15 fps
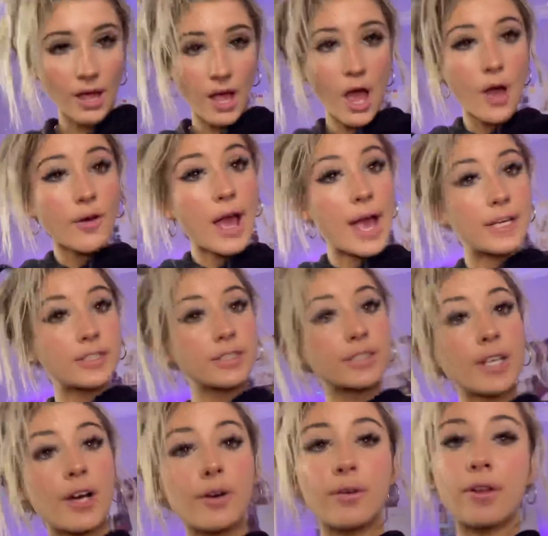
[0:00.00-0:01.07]
Okay,
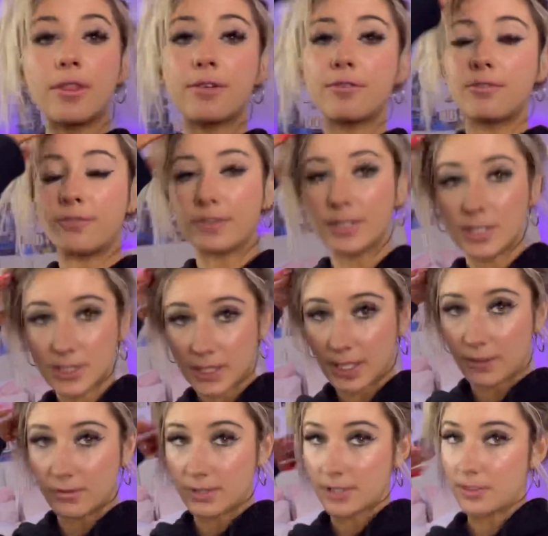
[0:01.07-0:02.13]
so the first
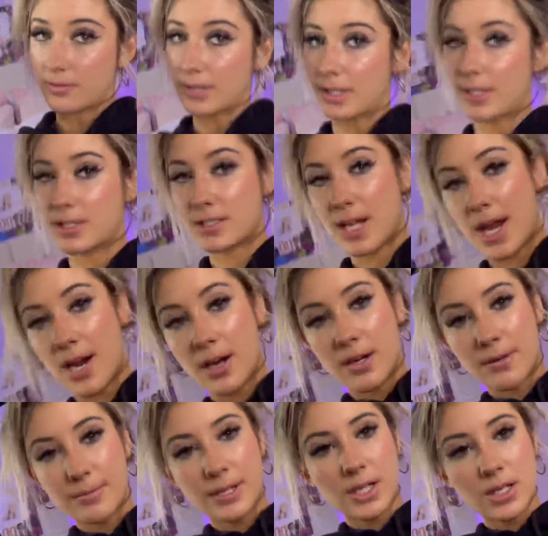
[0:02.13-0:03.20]
thing we're doing is
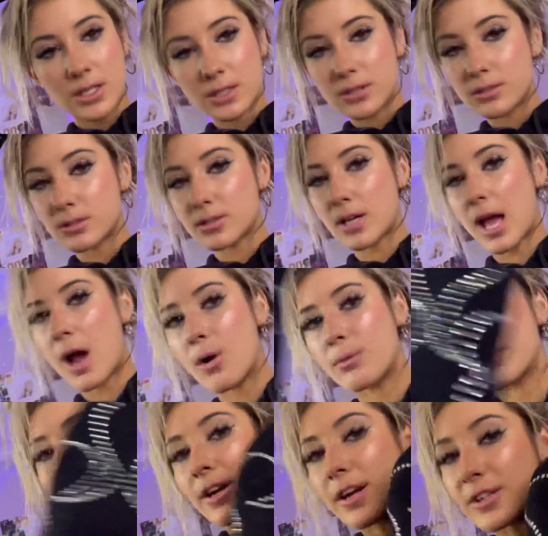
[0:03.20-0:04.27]
hair. Because, oh
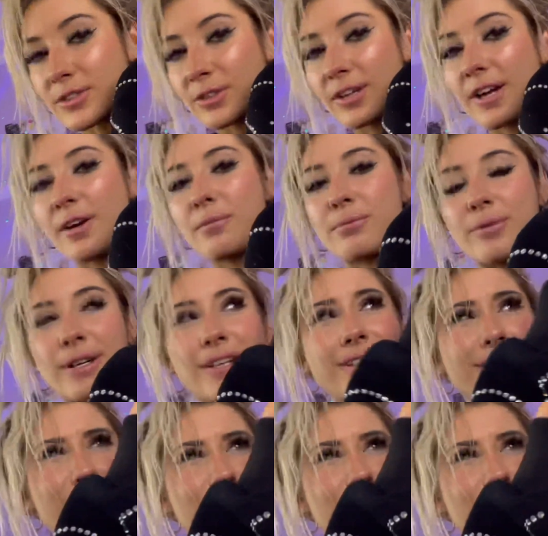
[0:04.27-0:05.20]
my gosh, look at how pretty this.